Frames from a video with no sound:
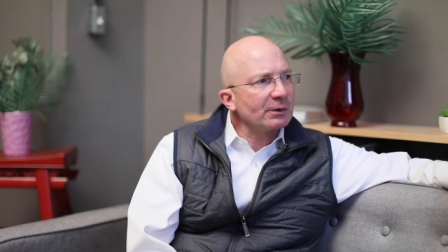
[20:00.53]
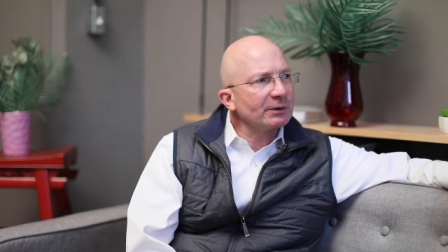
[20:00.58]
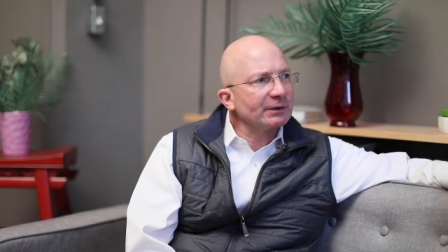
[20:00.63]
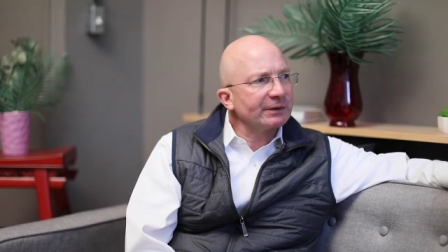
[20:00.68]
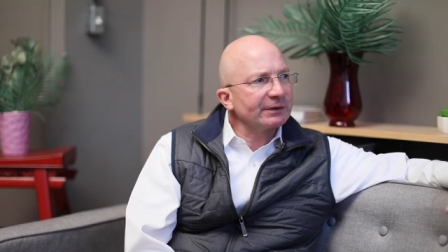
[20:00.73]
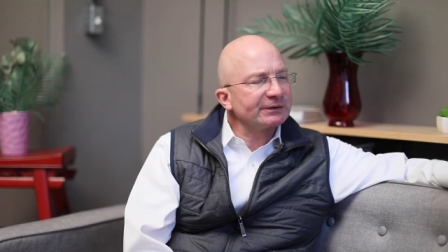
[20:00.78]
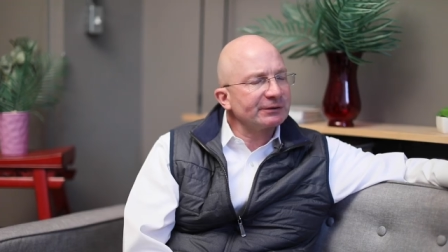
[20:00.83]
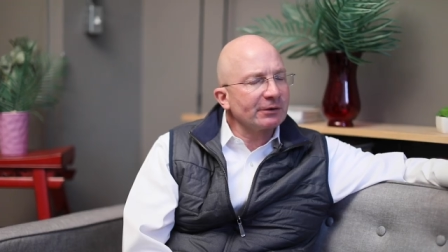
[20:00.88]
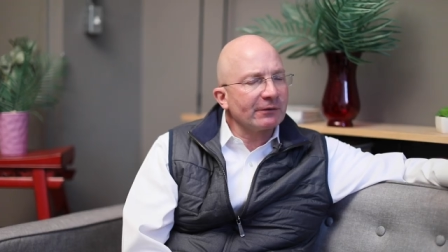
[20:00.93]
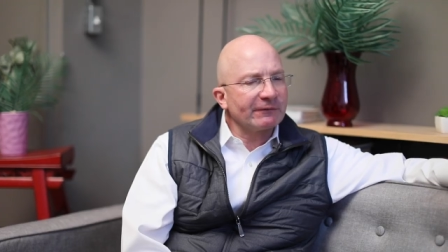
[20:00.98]

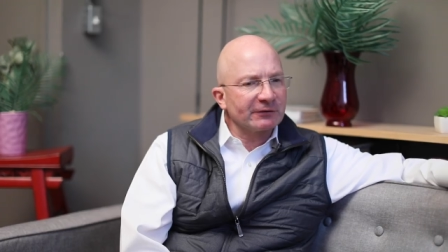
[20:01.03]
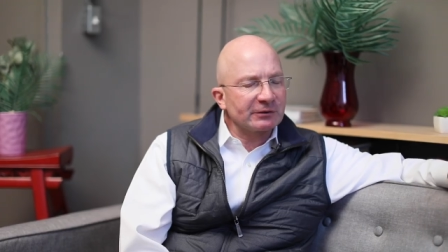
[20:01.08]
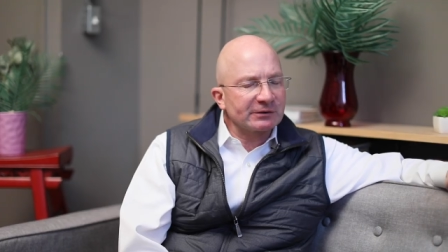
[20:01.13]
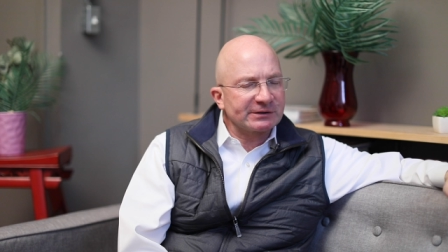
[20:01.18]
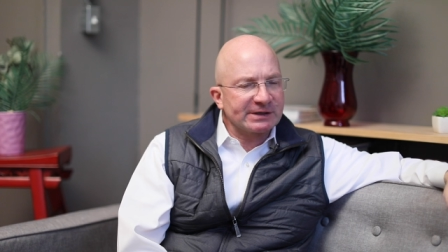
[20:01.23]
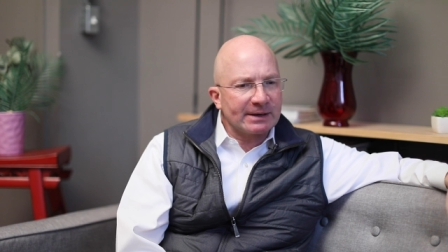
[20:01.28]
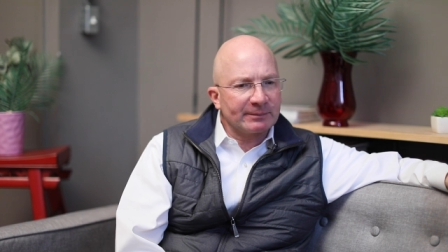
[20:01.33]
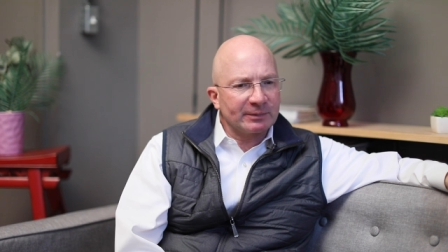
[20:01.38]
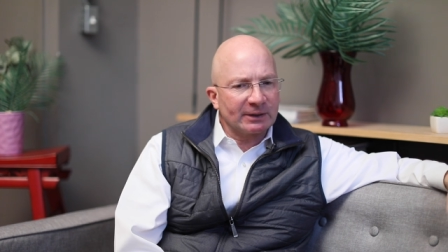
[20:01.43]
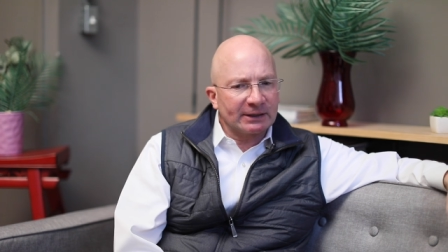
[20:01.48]
So, so for
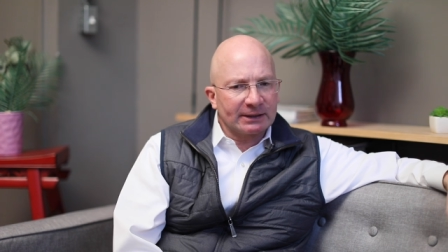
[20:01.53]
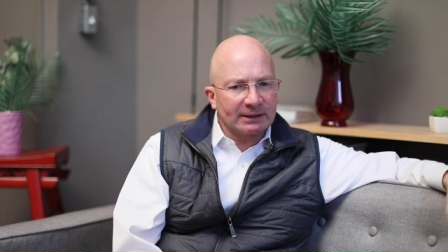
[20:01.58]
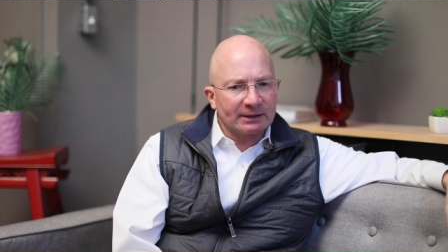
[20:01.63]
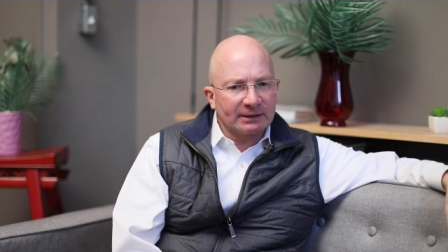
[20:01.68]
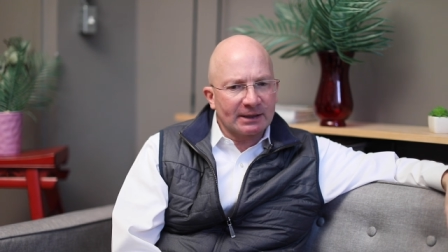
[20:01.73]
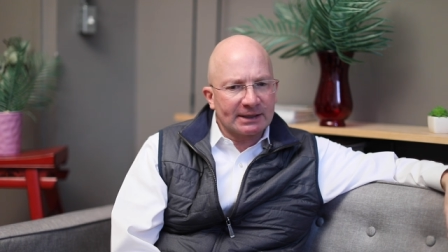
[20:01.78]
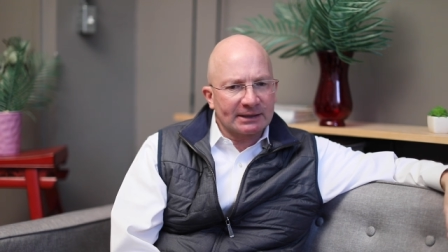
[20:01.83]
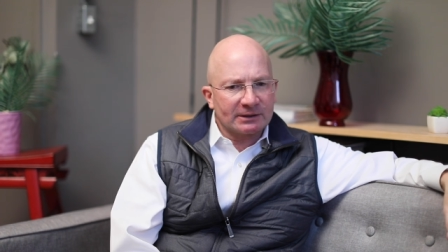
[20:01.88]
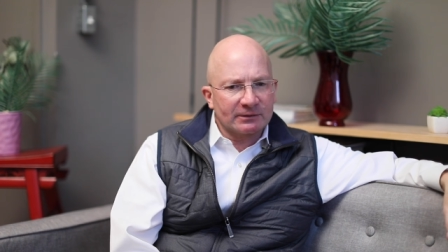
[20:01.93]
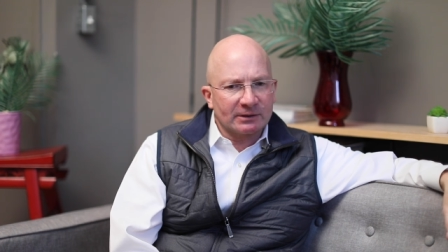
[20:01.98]
example, I get
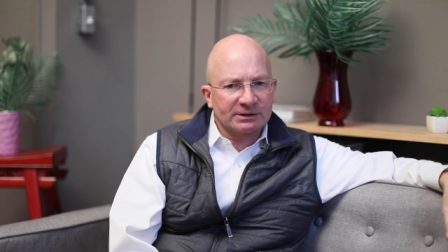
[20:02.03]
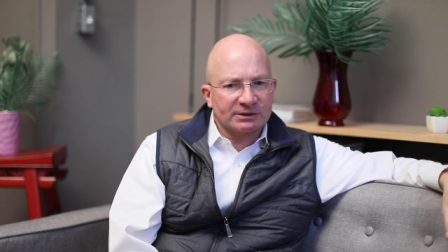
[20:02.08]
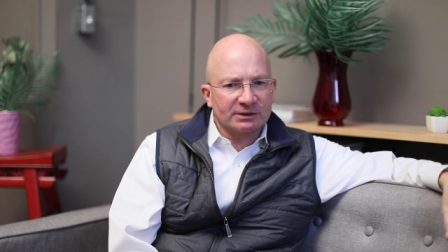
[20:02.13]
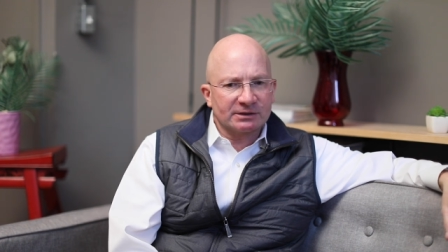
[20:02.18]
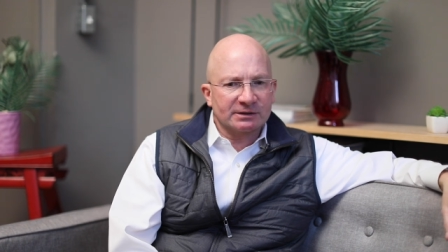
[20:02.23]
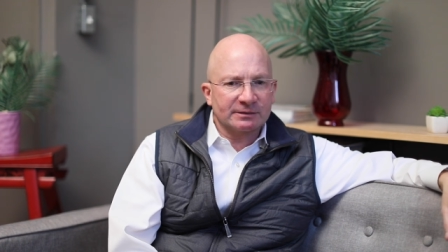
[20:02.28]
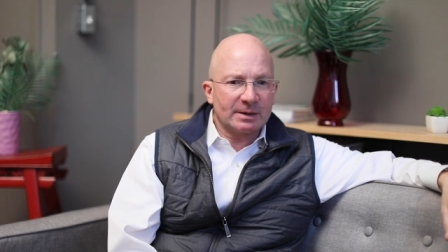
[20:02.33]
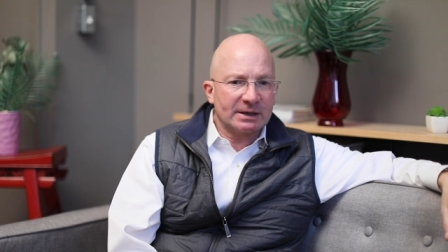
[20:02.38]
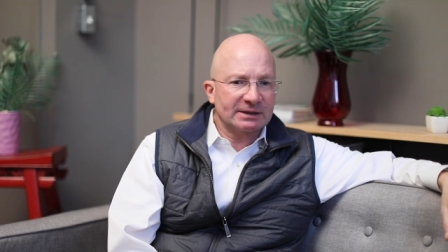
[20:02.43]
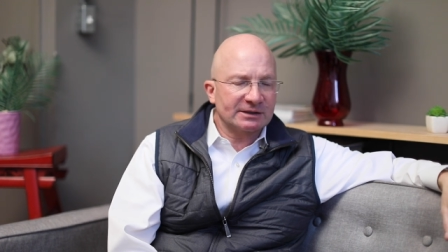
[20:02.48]
a lot of
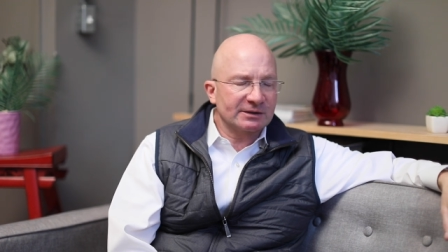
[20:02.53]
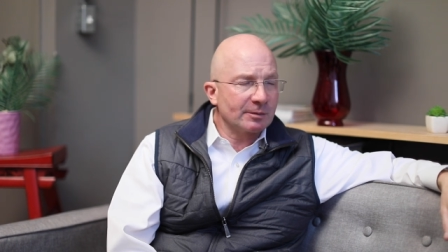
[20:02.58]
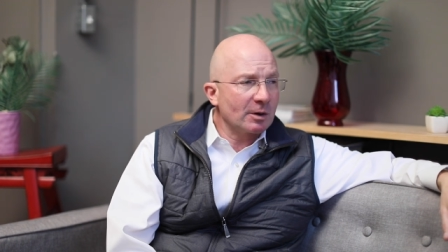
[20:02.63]
questions about